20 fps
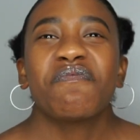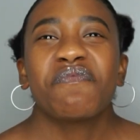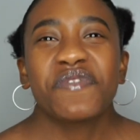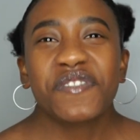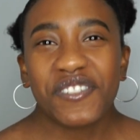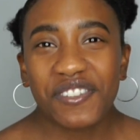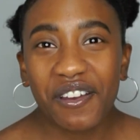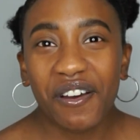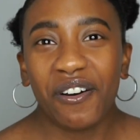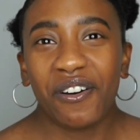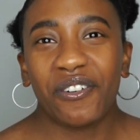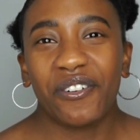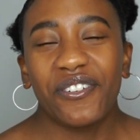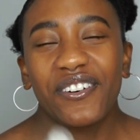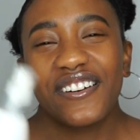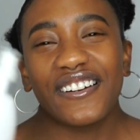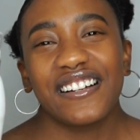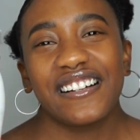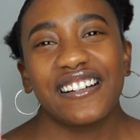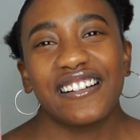
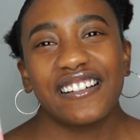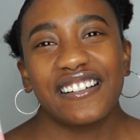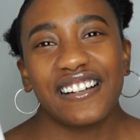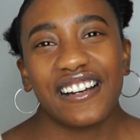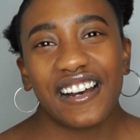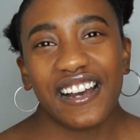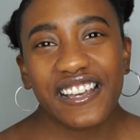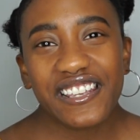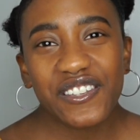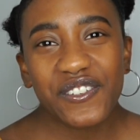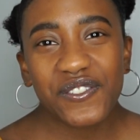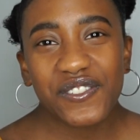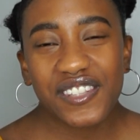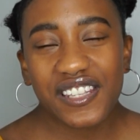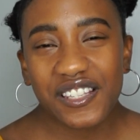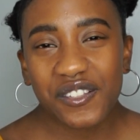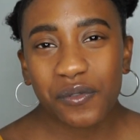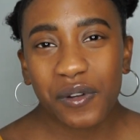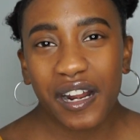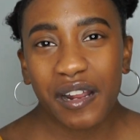So I use
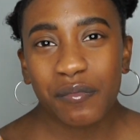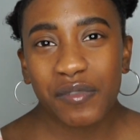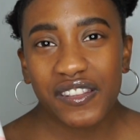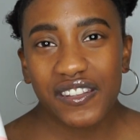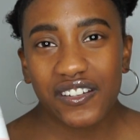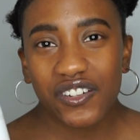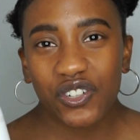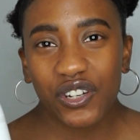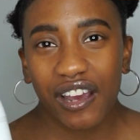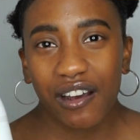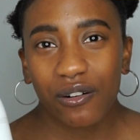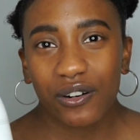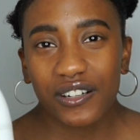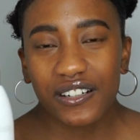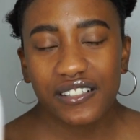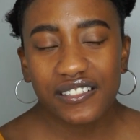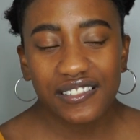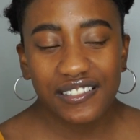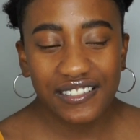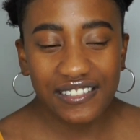this when I'm in the
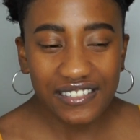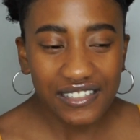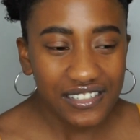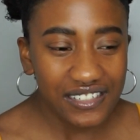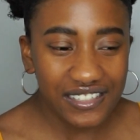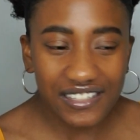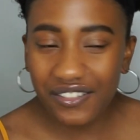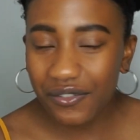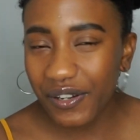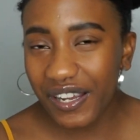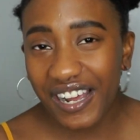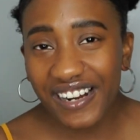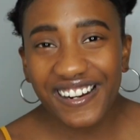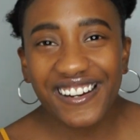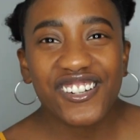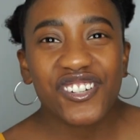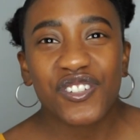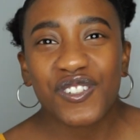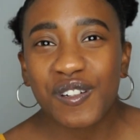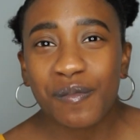shower. So it kind
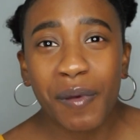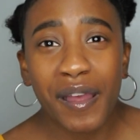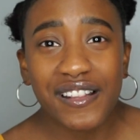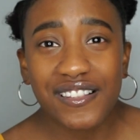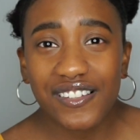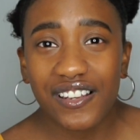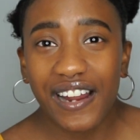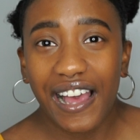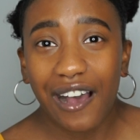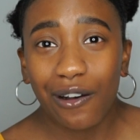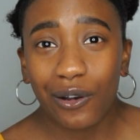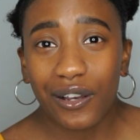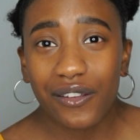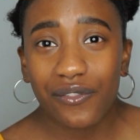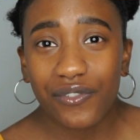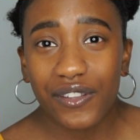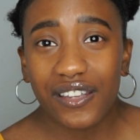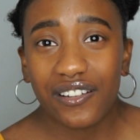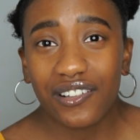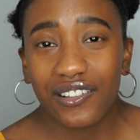of just depends on how I
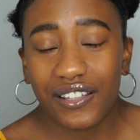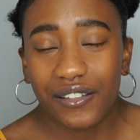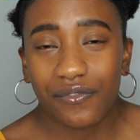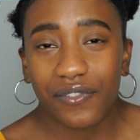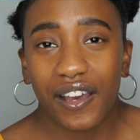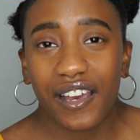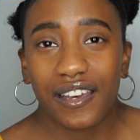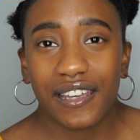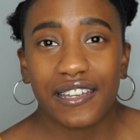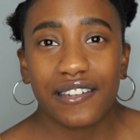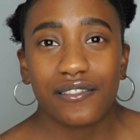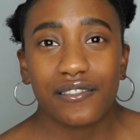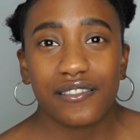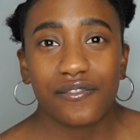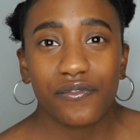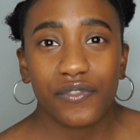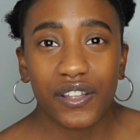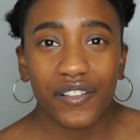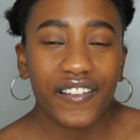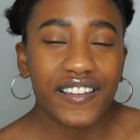feel. If I
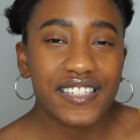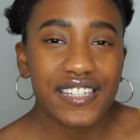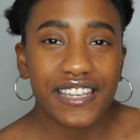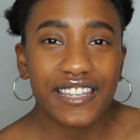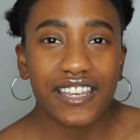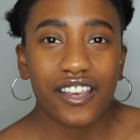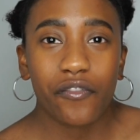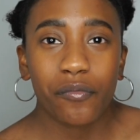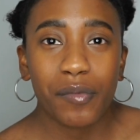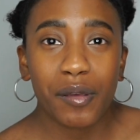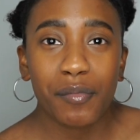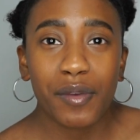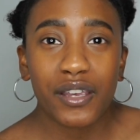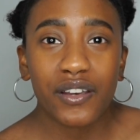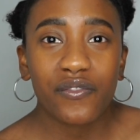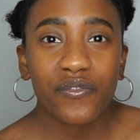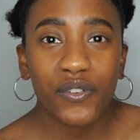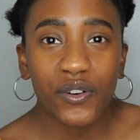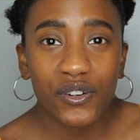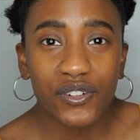feel like taking off my
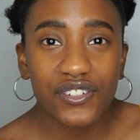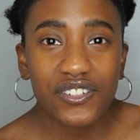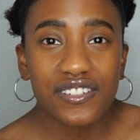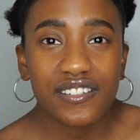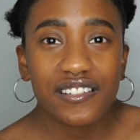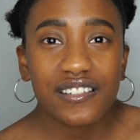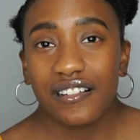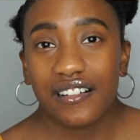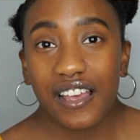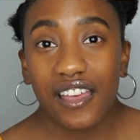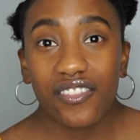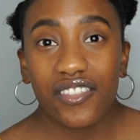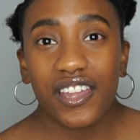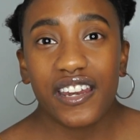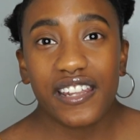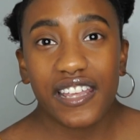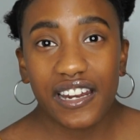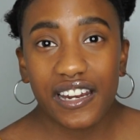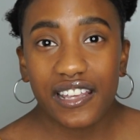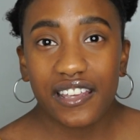makeup first and
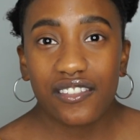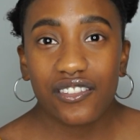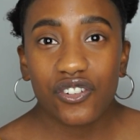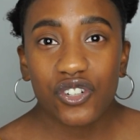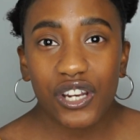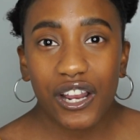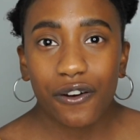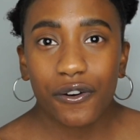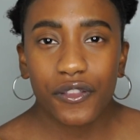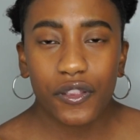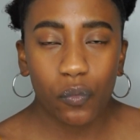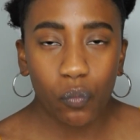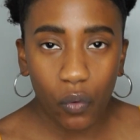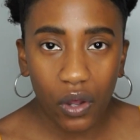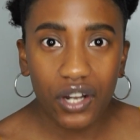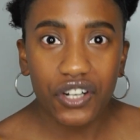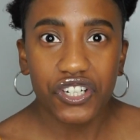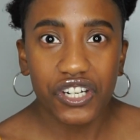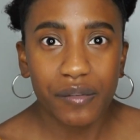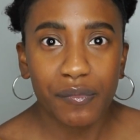then getting in the shower and then
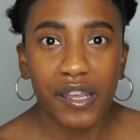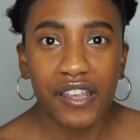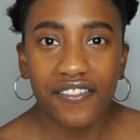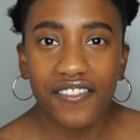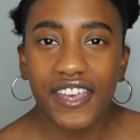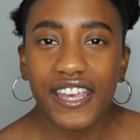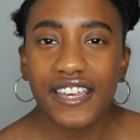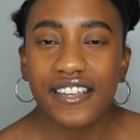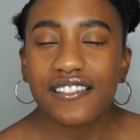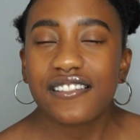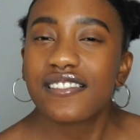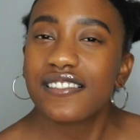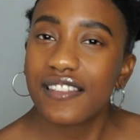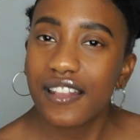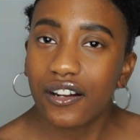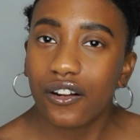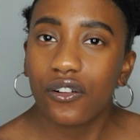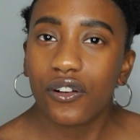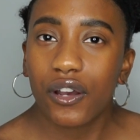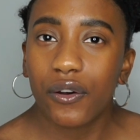washing my face,
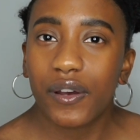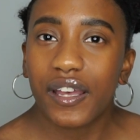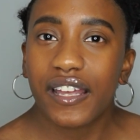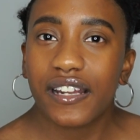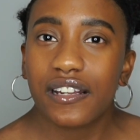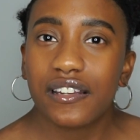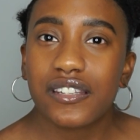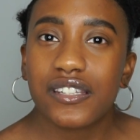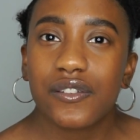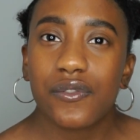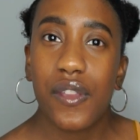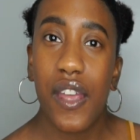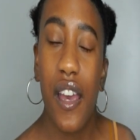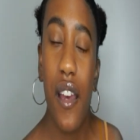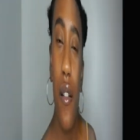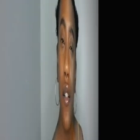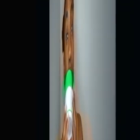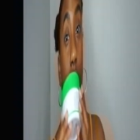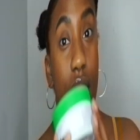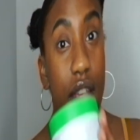then I'll go ahead and do that.